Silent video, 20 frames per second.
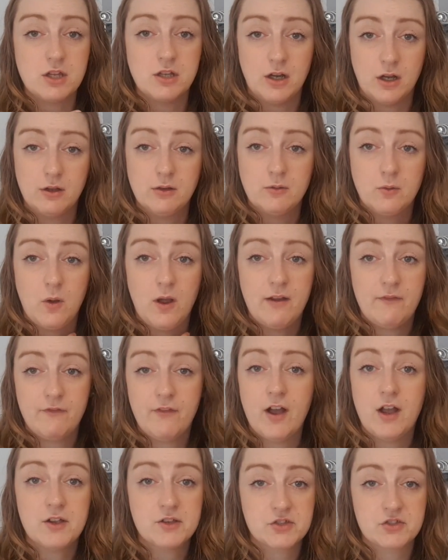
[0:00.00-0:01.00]
a
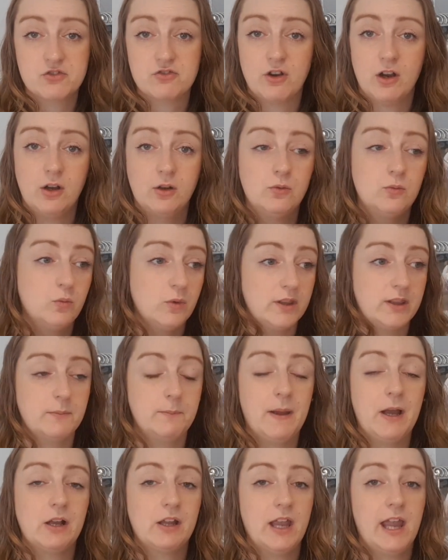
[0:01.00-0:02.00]
fast stroll with the
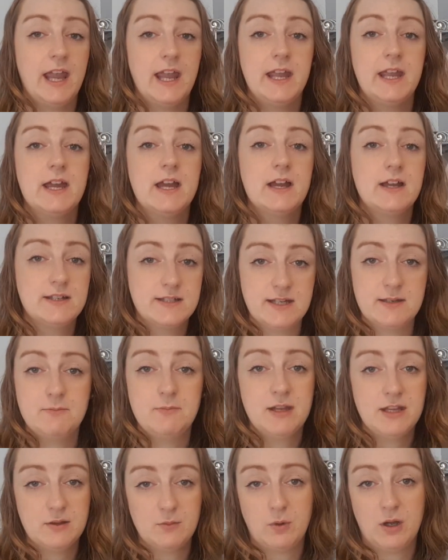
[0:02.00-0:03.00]
buggy did
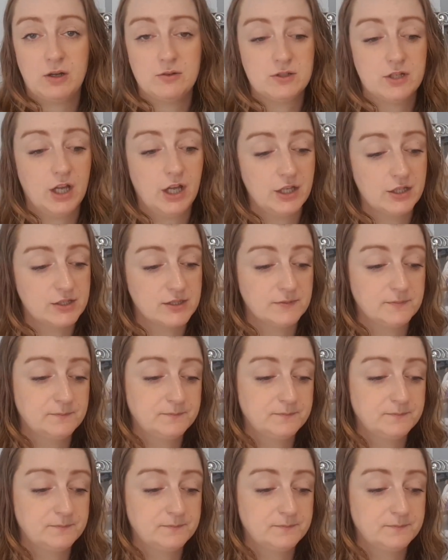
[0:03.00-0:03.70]
me the world good.